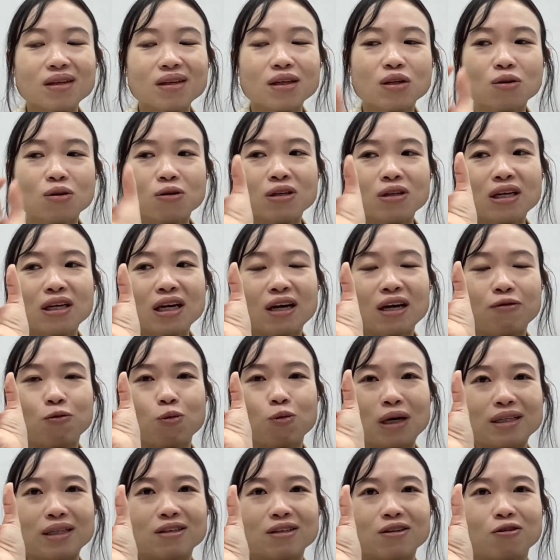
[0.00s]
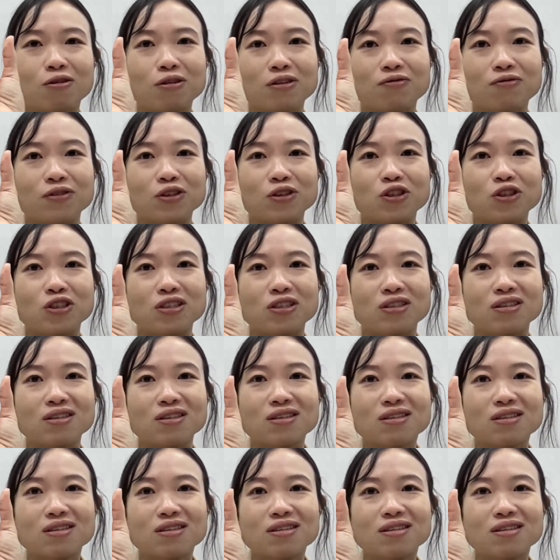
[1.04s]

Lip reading: you only have 1 coefficient.